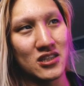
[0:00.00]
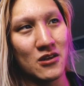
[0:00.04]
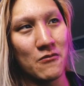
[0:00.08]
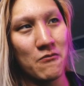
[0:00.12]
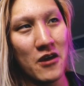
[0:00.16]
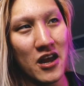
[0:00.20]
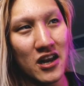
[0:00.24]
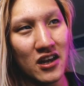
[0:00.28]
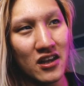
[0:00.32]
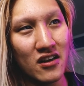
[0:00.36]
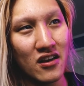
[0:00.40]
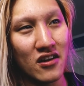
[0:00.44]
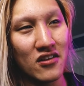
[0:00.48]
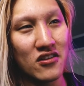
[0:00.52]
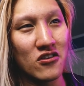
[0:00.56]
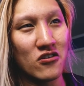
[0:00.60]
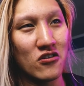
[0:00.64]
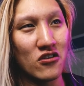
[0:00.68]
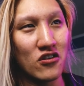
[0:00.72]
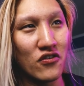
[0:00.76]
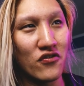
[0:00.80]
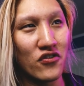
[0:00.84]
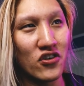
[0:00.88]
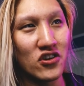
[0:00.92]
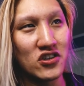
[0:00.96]
depending on the
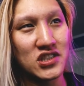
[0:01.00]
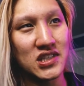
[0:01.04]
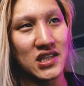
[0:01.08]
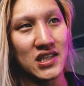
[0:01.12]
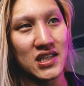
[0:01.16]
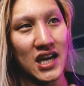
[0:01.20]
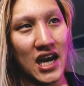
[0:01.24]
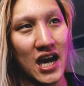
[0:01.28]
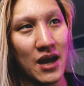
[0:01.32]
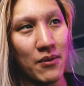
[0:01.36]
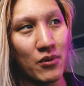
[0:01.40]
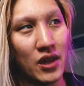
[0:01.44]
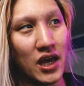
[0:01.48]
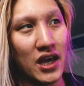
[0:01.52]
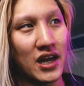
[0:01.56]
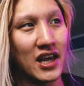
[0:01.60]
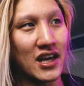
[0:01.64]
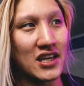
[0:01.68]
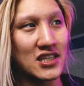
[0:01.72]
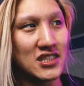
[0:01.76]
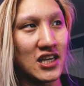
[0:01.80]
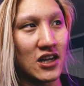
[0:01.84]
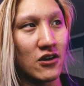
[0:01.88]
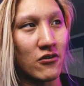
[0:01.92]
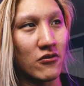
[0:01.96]
universe, the timeline,
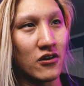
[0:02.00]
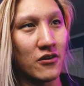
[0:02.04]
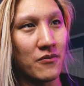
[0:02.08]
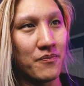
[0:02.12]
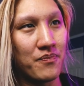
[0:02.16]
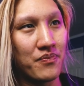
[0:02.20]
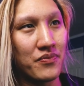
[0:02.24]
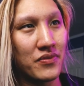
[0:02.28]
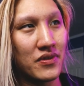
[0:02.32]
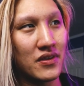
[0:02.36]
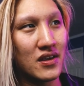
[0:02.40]
etc.